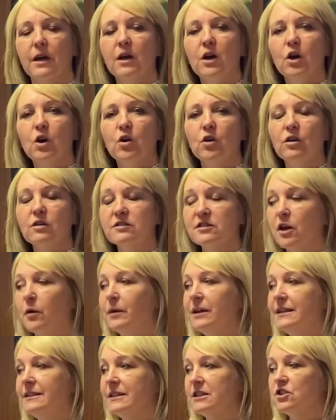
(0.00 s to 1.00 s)
Also,
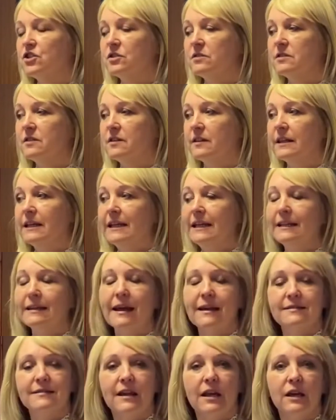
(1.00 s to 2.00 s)
in addition to the
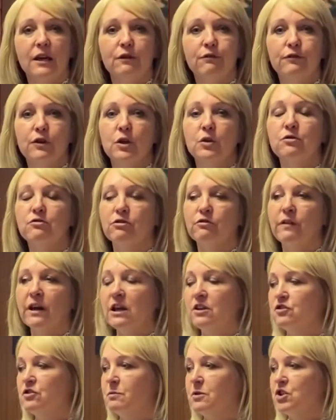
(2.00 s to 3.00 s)
Nestle Fusion
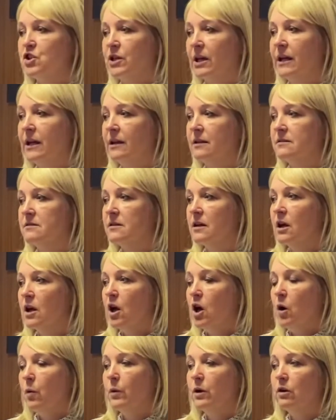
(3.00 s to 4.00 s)
range of machines,
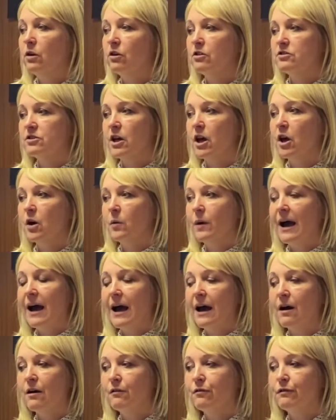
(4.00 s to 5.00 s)
we also
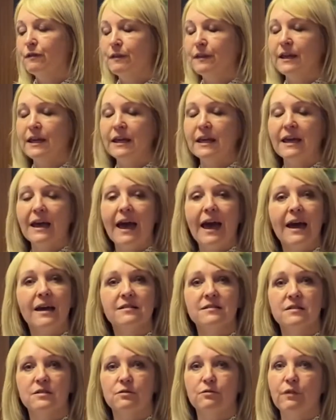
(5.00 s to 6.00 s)
have the
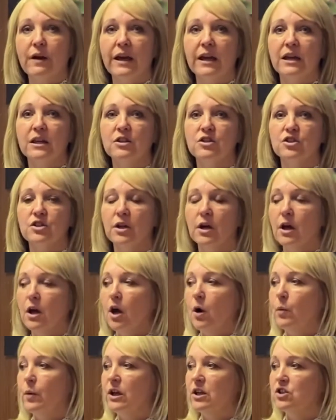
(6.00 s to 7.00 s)
S range,
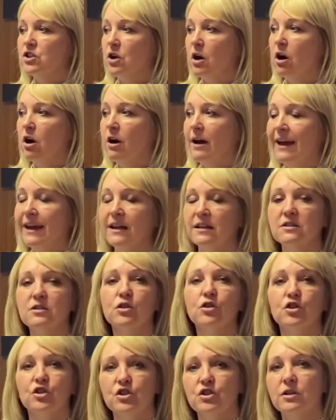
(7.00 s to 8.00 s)
which are a
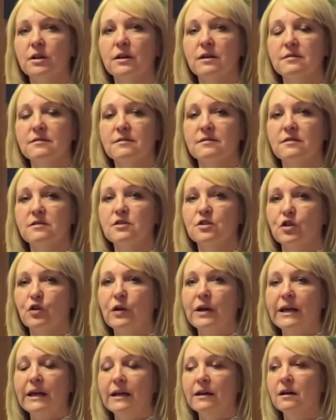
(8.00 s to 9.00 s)
touchless
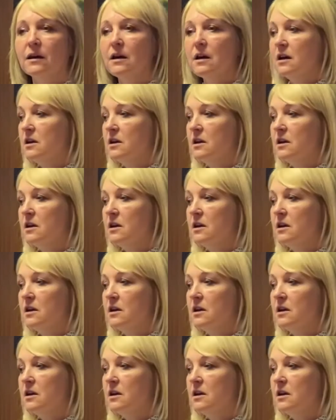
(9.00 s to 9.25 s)
screen.